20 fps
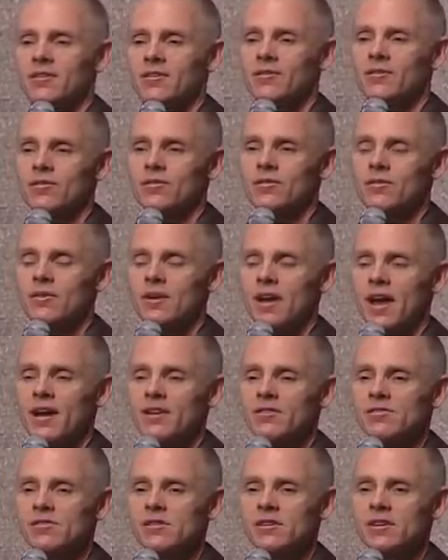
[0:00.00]
do we
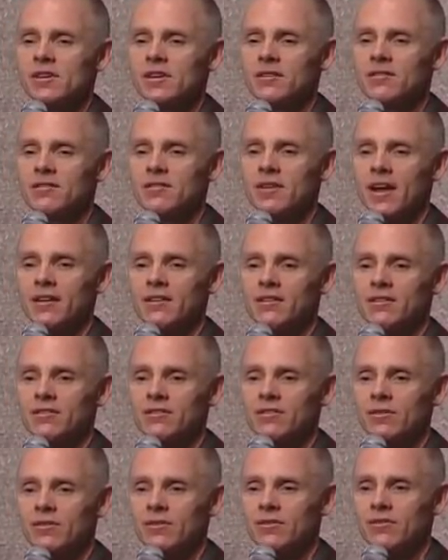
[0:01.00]
actually give that
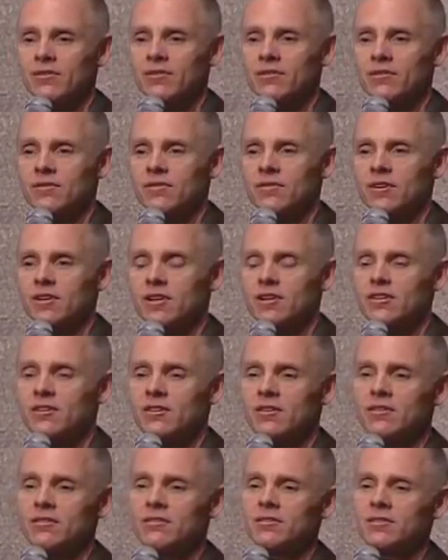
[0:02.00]
sort of
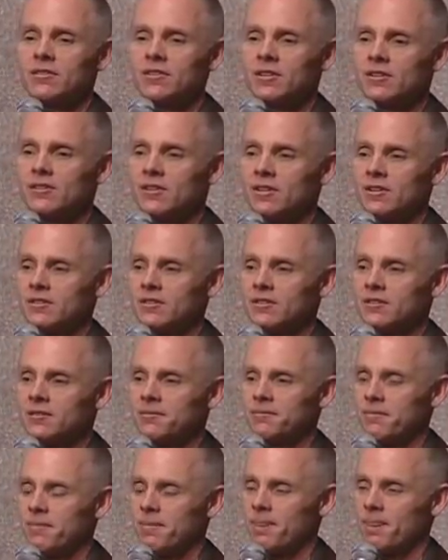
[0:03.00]
inner stillness
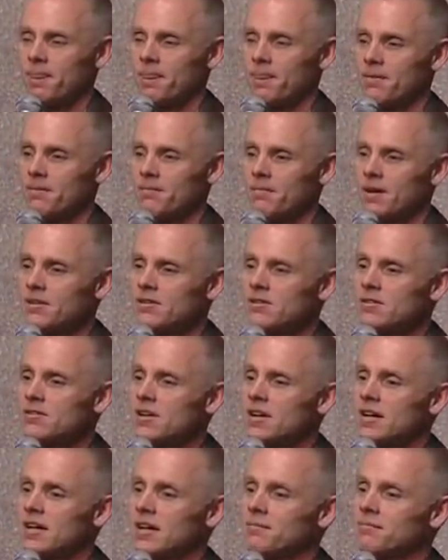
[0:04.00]
much
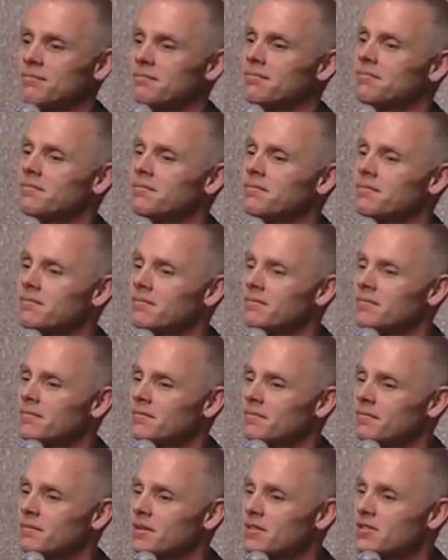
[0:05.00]
time,
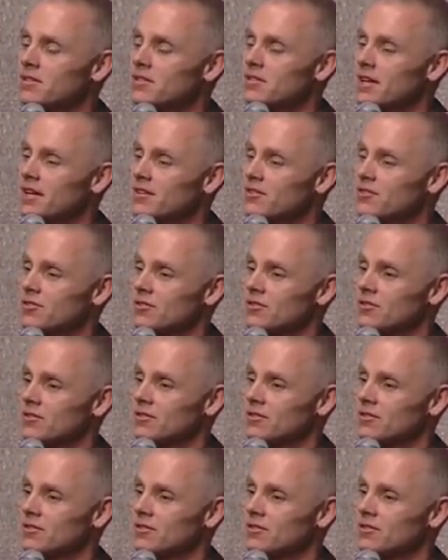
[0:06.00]
much attention?